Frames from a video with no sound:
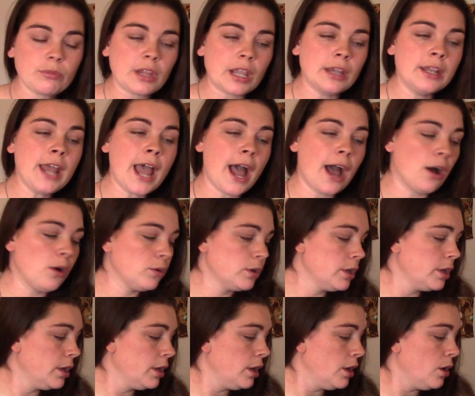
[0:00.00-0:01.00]

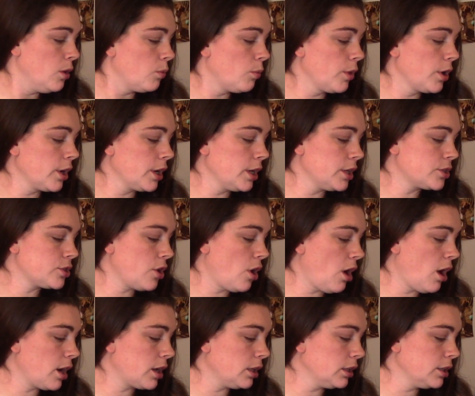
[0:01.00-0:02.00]
Now, we're going to
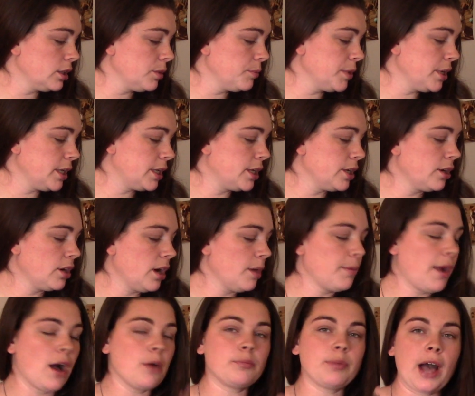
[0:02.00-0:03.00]
talk a little bit here
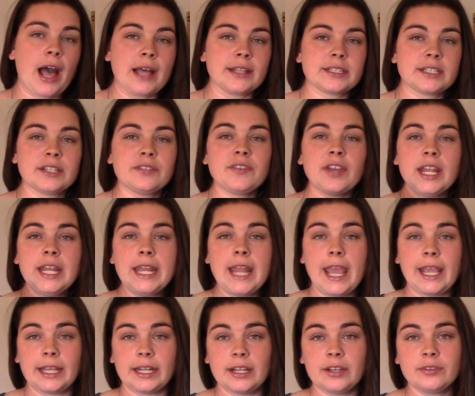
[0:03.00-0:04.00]
about positive and
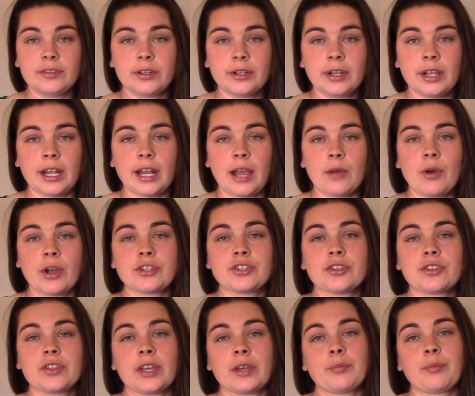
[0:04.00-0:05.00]
negative, and I want
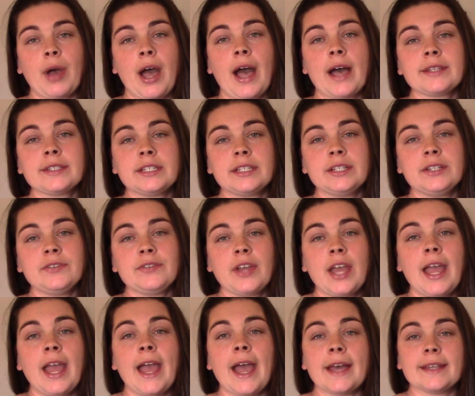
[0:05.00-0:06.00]
you to think positive
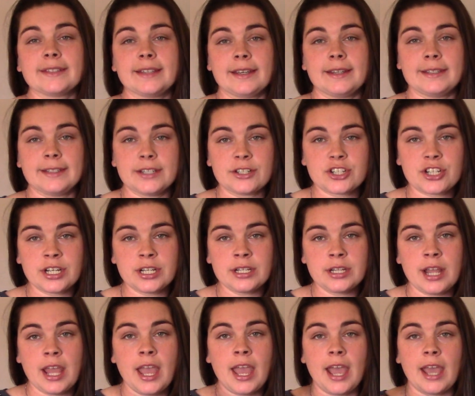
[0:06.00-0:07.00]
as
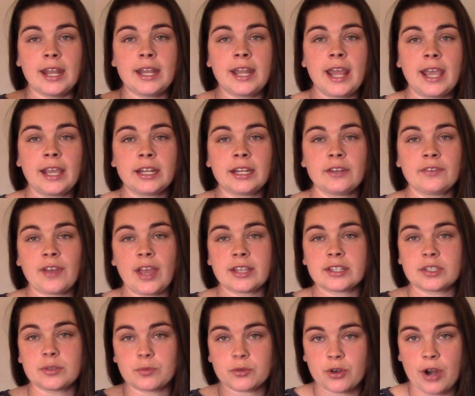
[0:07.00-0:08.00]
addition and negative
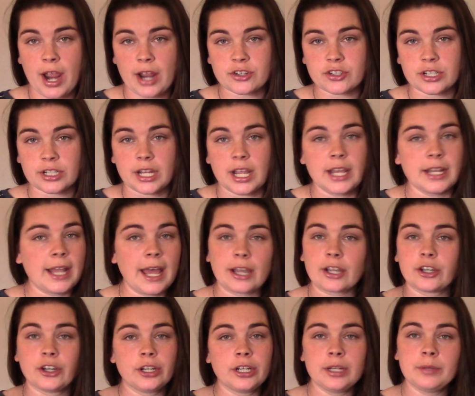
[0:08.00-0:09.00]
as subtraction.
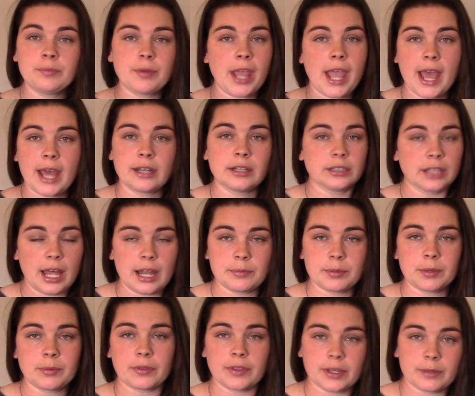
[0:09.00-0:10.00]
Not good and bad. A lot of
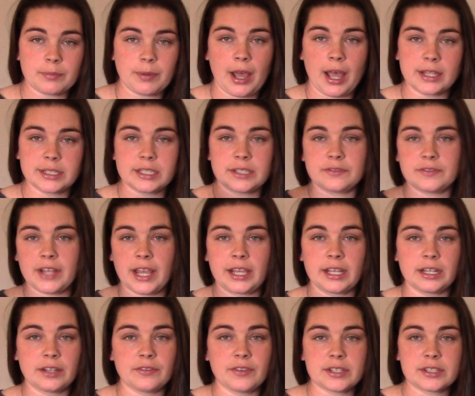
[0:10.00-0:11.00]
people think positive,
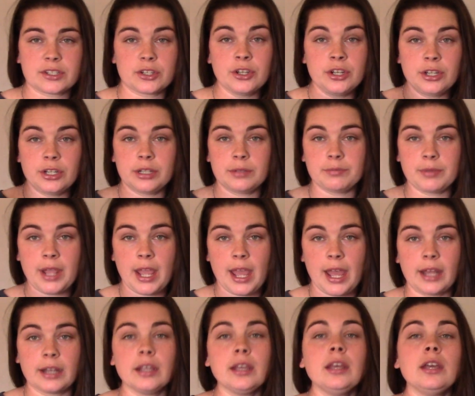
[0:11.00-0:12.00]
negative as good and
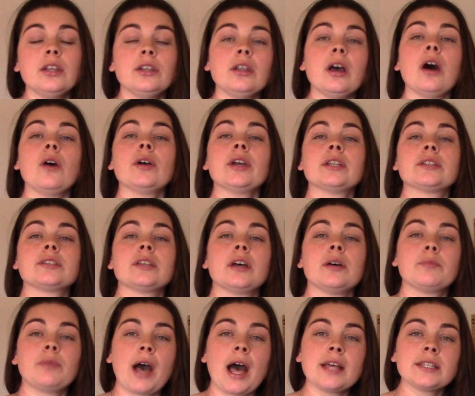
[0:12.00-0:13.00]
bad. No, it's
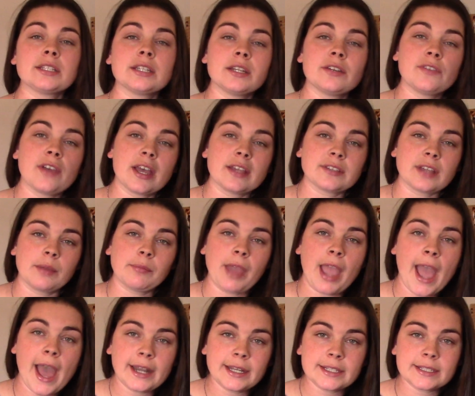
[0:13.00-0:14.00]
positive as I'm
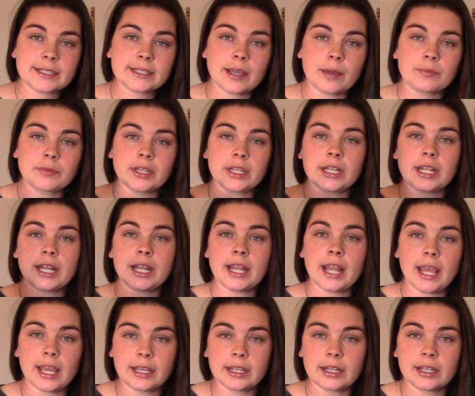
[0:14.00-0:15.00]
adding something,
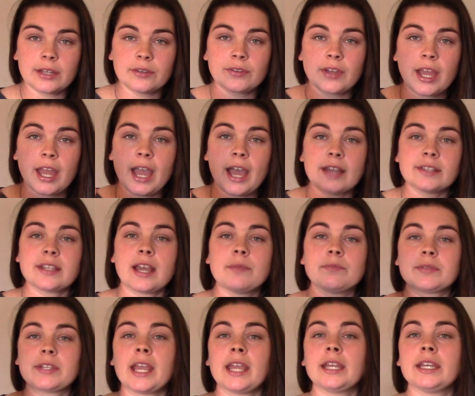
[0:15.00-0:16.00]
negative as
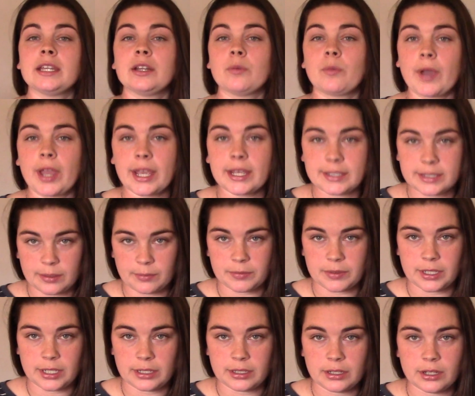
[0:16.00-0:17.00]
I'm taking away
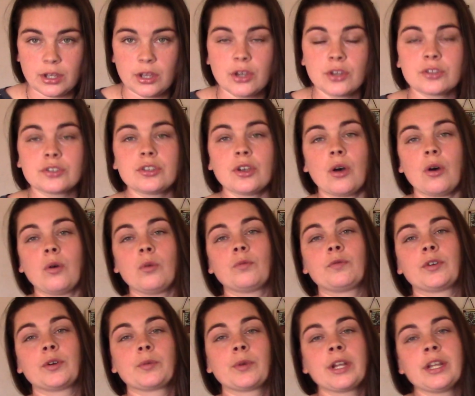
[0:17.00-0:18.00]
something. So
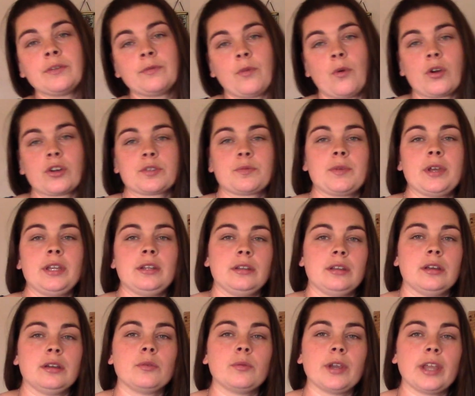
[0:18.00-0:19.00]
for reinforcement,
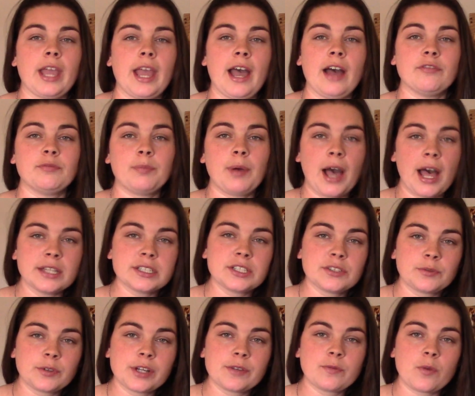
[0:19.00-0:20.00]
we have
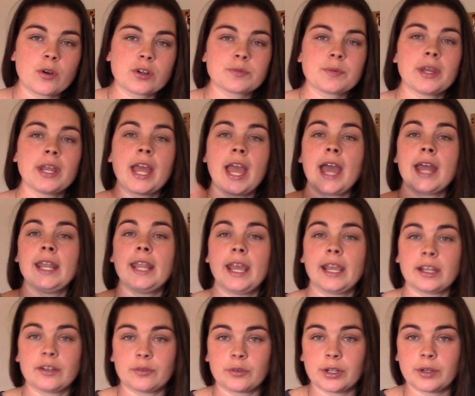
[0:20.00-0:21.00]
positive reinforcement and
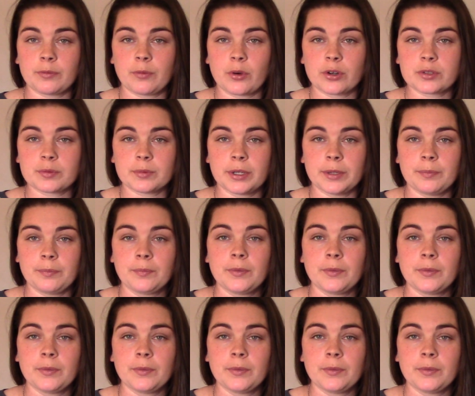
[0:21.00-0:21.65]
negative reinforcement.